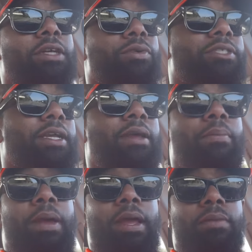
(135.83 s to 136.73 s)
though we should
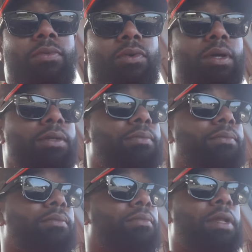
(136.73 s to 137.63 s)
get paid more.
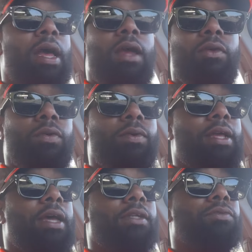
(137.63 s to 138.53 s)
I agree with
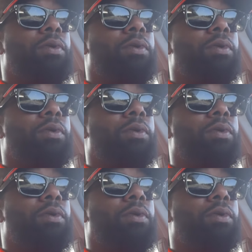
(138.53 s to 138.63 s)
that as